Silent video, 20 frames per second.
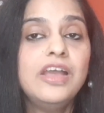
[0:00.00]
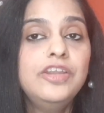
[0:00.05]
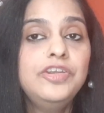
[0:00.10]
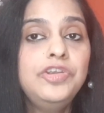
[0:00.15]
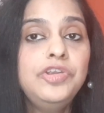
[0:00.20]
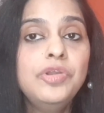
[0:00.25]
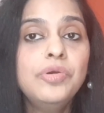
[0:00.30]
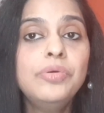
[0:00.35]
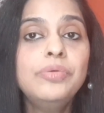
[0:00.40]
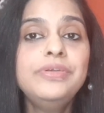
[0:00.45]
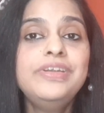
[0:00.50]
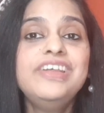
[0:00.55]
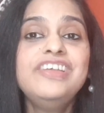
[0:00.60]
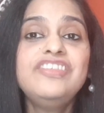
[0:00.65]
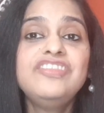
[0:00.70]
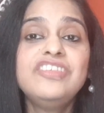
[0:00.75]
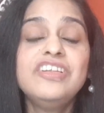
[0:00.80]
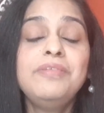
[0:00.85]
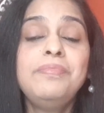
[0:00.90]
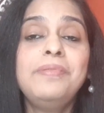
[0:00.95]
No
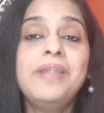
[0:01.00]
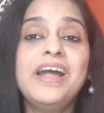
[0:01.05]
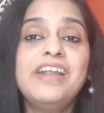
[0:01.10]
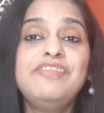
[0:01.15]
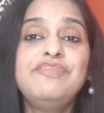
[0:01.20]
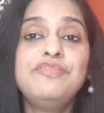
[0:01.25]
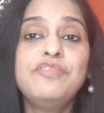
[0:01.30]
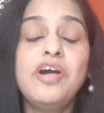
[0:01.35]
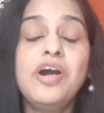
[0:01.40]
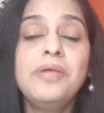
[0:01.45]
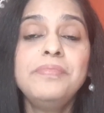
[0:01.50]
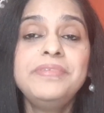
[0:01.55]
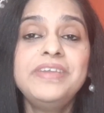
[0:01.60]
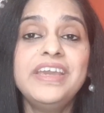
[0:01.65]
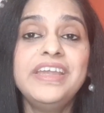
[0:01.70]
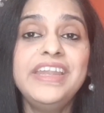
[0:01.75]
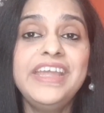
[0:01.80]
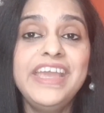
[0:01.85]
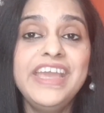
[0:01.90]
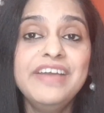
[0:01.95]
digital platform
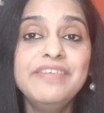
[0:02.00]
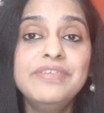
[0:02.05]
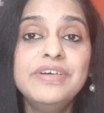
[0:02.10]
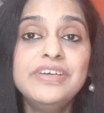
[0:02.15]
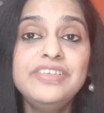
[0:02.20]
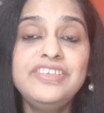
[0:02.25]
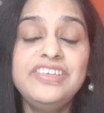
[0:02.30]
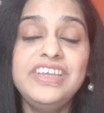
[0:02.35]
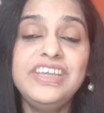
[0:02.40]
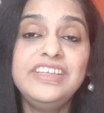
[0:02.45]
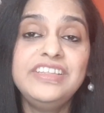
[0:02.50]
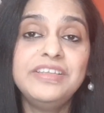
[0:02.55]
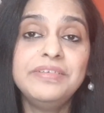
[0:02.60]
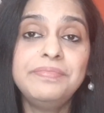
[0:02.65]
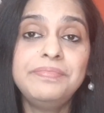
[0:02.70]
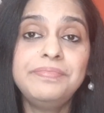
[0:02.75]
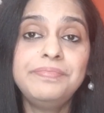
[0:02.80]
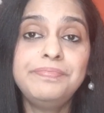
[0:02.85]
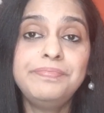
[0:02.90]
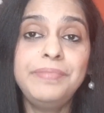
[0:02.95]
can ever take
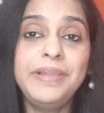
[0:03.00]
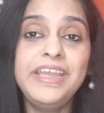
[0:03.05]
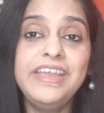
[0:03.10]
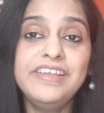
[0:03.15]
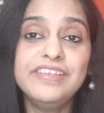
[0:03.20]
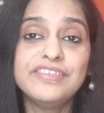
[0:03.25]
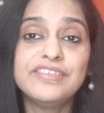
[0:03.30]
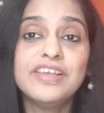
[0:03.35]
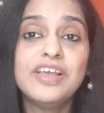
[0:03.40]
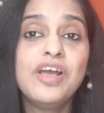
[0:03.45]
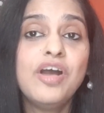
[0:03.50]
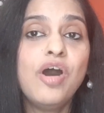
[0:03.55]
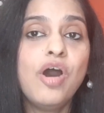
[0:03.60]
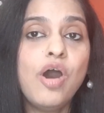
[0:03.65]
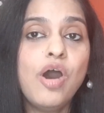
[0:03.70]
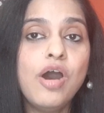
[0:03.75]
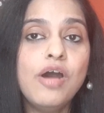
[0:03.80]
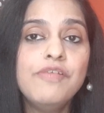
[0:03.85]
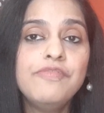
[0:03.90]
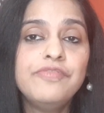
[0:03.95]
the place
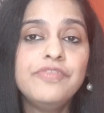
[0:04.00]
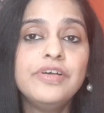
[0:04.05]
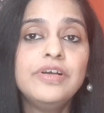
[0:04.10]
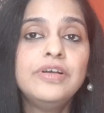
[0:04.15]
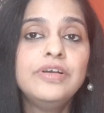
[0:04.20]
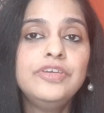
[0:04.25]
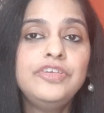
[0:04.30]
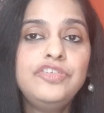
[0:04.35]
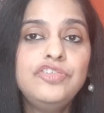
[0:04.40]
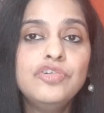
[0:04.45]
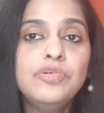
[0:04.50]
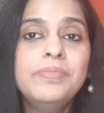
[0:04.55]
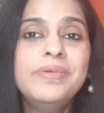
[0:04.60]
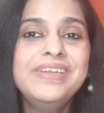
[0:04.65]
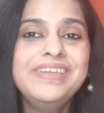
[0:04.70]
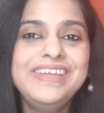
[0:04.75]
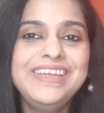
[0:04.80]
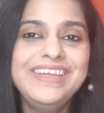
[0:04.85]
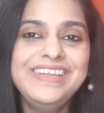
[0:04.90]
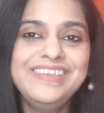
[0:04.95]
of
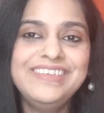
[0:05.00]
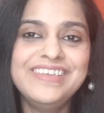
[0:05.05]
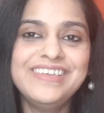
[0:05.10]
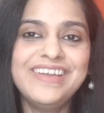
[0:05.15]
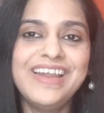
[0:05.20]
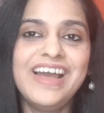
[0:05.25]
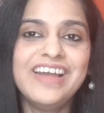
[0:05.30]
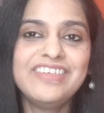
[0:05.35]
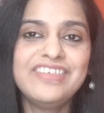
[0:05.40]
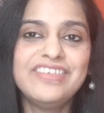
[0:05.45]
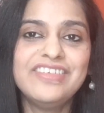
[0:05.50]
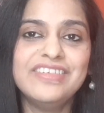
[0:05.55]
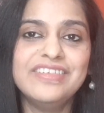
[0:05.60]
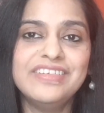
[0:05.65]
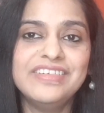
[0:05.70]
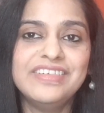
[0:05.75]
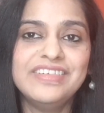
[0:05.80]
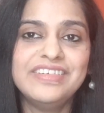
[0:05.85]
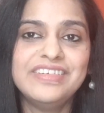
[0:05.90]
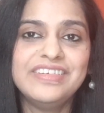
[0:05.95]
human
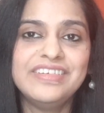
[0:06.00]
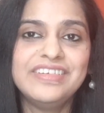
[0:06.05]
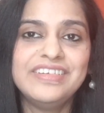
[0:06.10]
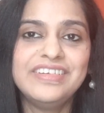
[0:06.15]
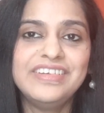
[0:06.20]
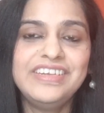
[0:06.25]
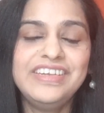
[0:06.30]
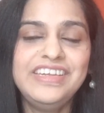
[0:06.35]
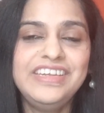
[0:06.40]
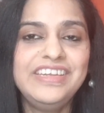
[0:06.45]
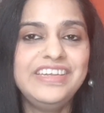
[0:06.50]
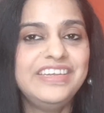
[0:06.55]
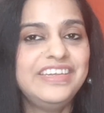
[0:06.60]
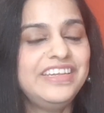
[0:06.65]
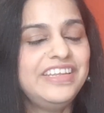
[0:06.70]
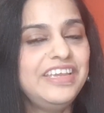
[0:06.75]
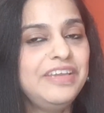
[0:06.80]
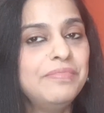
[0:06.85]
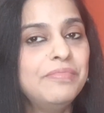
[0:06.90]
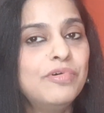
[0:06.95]
interaction.
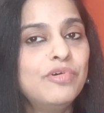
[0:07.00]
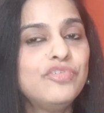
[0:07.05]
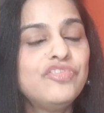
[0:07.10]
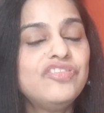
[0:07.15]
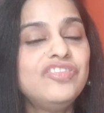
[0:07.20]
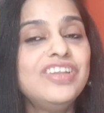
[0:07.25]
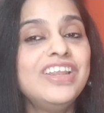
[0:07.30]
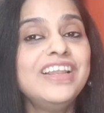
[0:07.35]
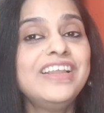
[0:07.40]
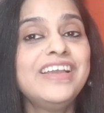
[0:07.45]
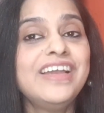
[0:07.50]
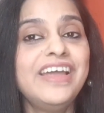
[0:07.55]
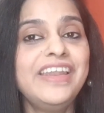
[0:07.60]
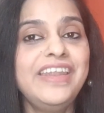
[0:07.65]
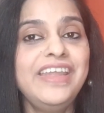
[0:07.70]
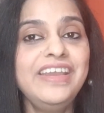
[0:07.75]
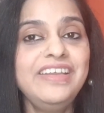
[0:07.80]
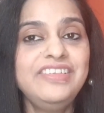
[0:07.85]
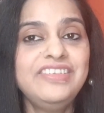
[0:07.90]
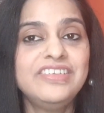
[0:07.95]
Emotional
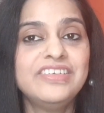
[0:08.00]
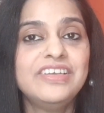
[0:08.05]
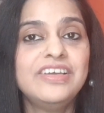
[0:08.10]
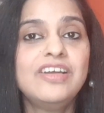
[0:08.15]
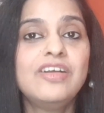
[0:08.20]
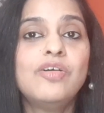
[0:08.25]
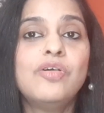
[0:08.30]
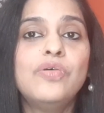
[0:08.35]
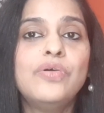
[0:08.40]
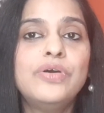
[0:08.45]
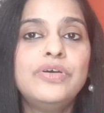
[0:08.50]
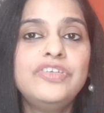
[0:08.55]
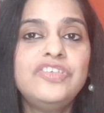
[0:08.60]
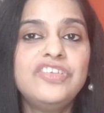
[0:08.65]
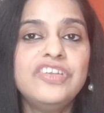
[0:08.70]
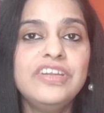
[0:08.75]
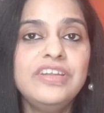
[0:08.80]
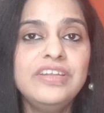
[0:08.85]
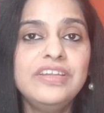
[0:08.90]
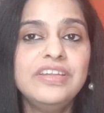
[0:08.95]
connect,
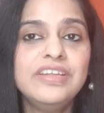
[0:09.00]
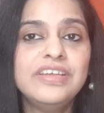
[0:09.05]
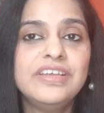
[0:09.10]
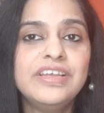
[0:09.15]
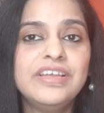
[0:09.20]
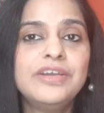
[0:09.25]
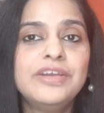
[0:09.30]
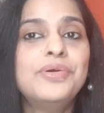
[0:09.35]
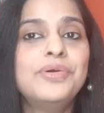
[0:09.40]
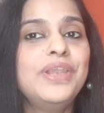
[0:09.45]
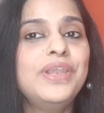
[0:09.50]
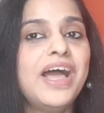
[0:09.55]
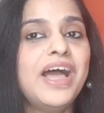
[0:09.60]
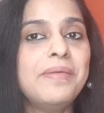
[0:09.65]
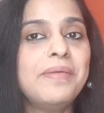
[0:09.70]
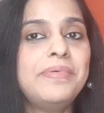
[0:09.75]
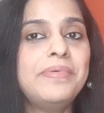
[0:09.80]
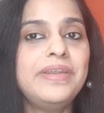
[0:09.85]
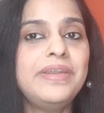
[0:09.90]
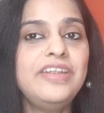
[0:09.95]
cohesion,
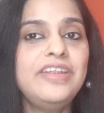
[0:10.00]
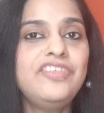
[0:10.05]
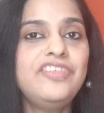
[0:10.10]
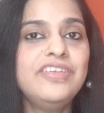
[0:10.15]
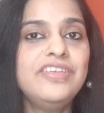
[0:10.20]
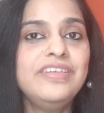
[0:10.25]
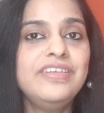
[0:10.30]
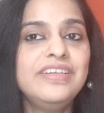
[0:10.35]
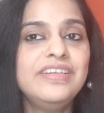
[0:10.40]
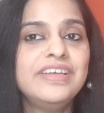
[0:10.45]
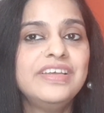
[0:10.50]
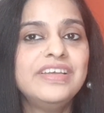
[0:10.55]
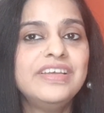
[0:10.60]
collaboration,